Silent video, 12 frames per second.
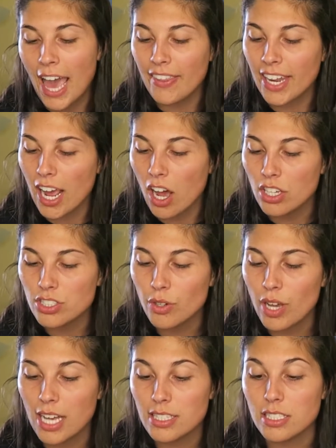And then I also
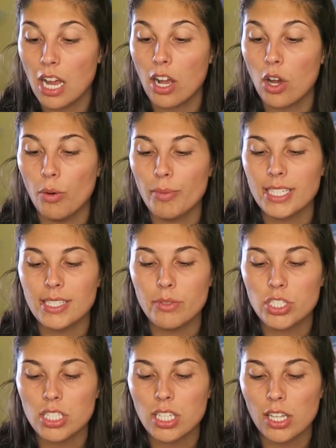got Stockholm because it
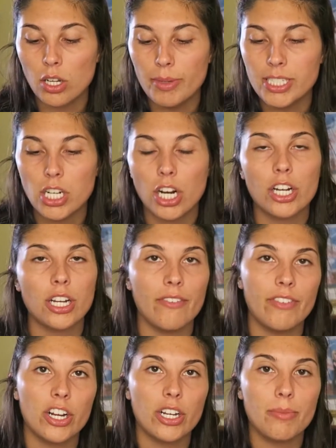was just a little bit darker and I
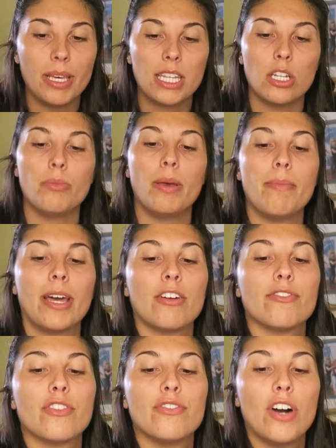figured it'd be a little bit better
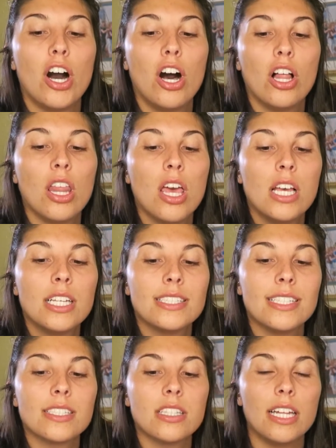for fall.
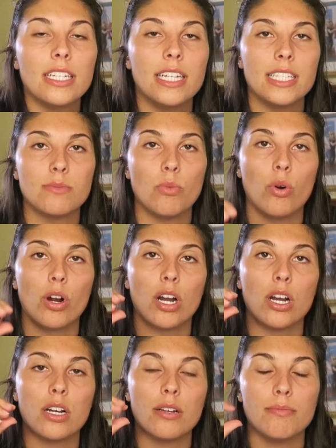Since London is
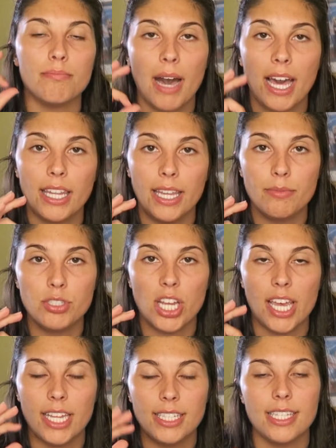more my lip
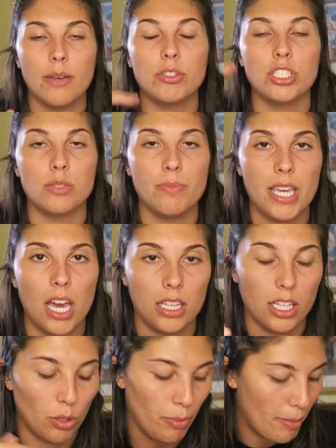shades, it would just be a
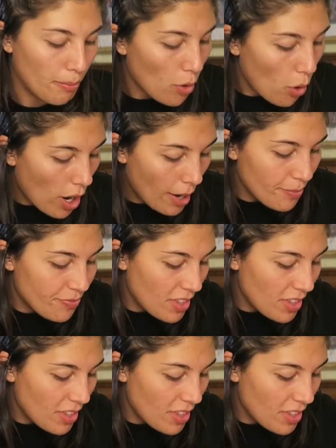little bit more.